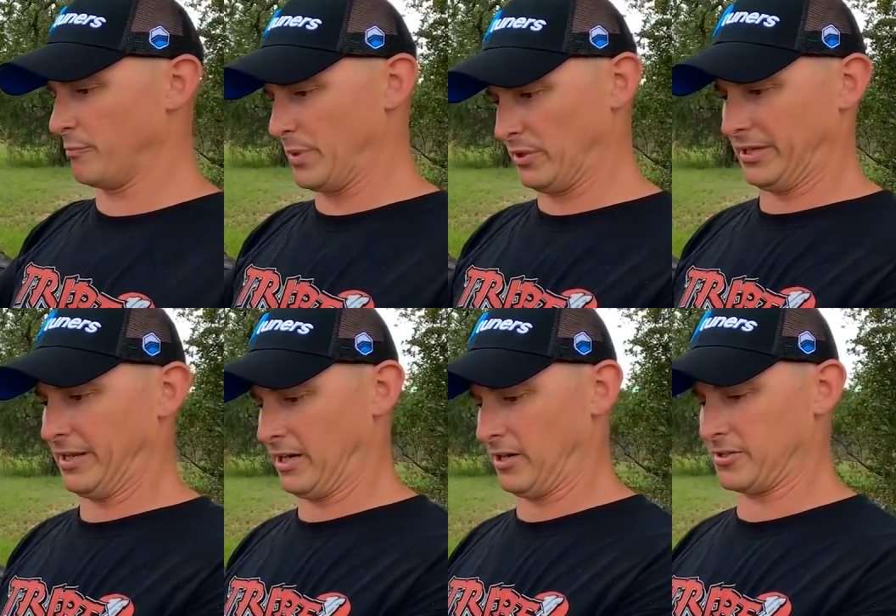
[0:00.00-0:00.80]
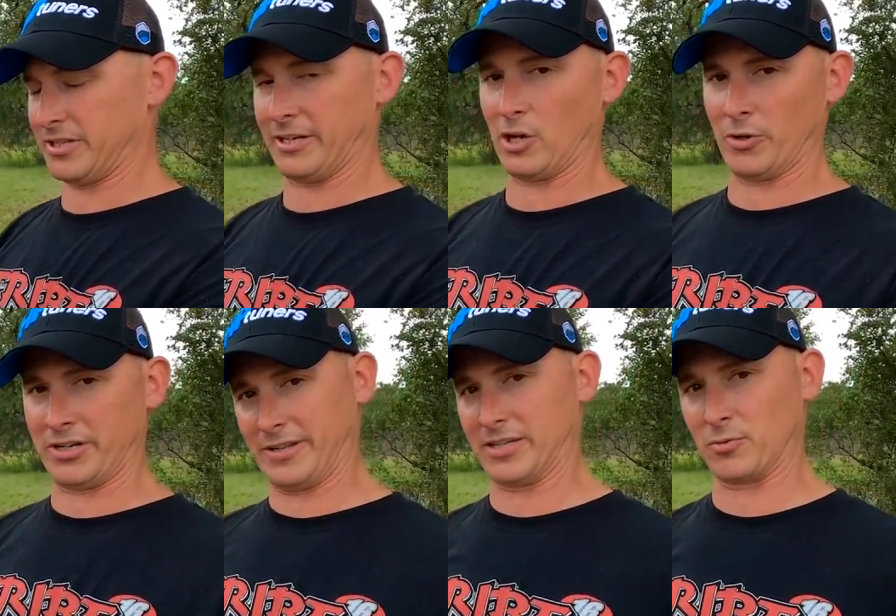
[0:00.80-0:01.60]
building theirs and then
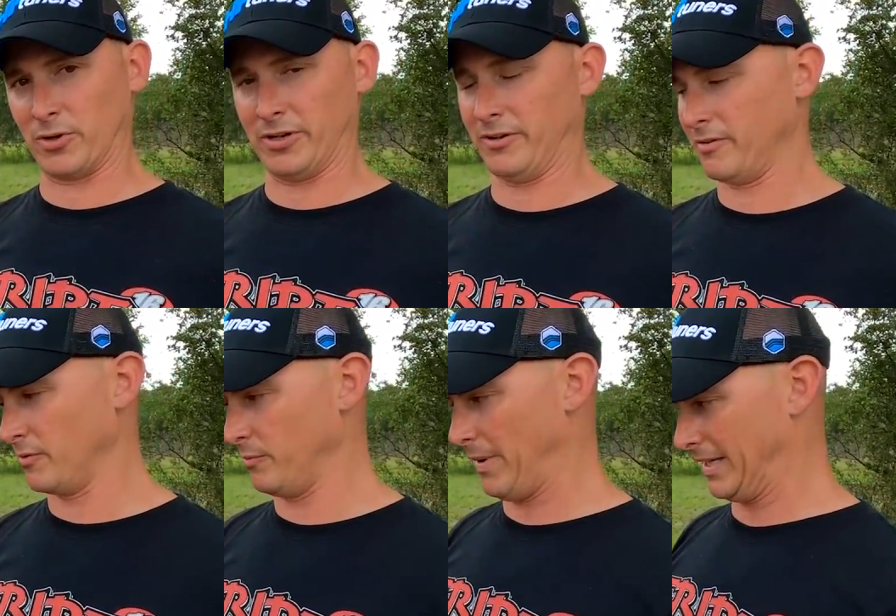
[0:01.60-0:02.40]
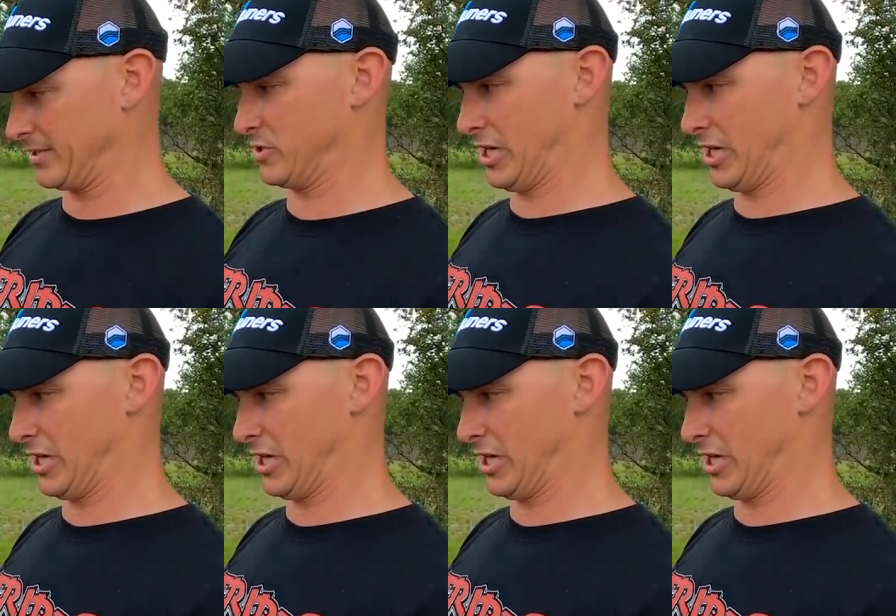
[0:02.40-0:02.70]
going to this one made some